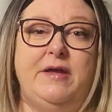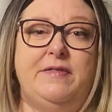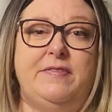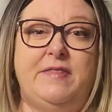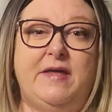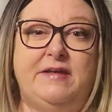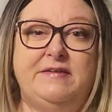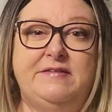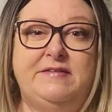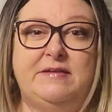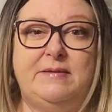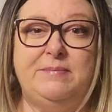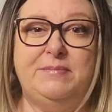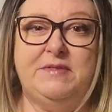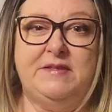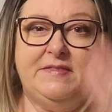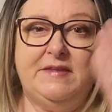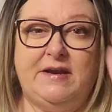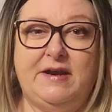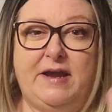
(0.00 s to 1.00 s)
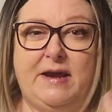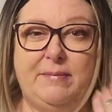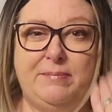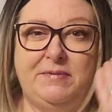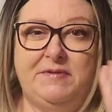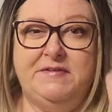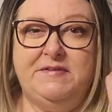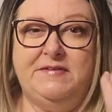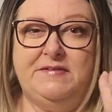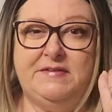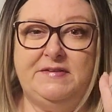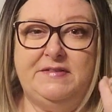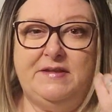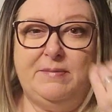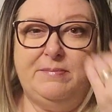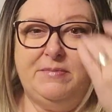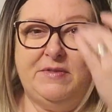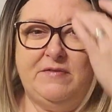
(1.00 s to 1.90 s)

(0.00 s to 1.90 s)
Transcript: That's something that happens to them.